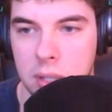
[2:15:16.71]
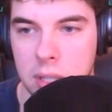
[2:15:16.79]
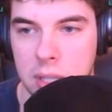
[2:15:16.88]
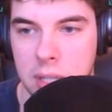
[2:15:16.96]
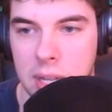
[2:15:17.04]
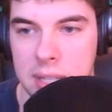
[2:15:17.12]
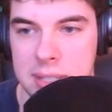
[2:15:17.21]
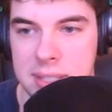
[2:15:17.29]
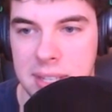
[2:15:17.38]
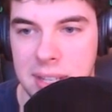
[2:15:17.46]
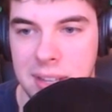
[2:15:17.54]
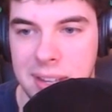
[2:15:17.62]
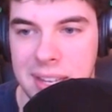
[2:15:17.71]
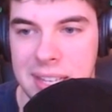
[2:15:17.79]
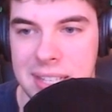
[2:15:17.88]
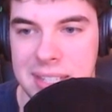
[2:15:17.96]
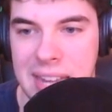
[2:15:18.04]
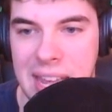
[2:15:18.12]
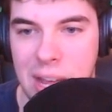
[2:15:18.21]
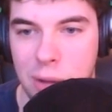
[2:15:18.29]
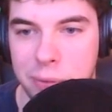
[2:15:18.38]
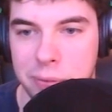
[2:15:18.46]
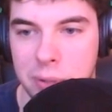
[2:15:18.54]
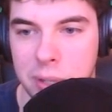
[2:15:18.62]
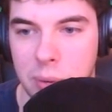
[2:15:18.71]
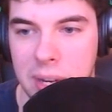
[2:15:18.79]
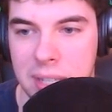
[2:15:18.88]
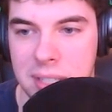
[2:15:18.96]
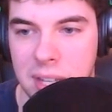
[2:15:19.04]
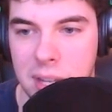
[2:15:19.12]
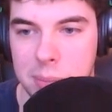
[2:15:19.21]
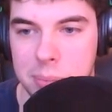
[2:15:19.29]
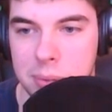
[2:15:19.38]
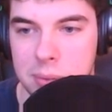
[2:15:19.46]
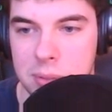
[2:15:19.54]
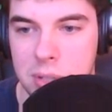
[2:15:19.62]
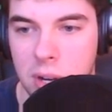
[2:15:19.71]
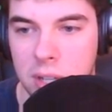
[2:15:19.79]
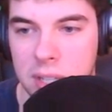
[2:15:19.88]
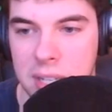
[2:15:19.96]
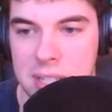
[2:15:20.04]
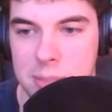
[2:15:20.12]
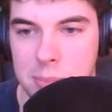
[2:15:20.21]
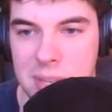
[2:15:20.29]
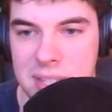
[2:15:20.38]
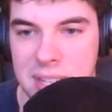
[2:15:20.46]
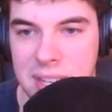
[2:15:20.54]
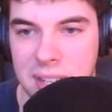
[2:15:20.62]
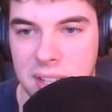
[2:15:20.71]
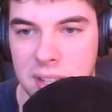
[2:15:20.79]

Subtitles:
Godzilla is now fully ranked up. Tarkin is missing.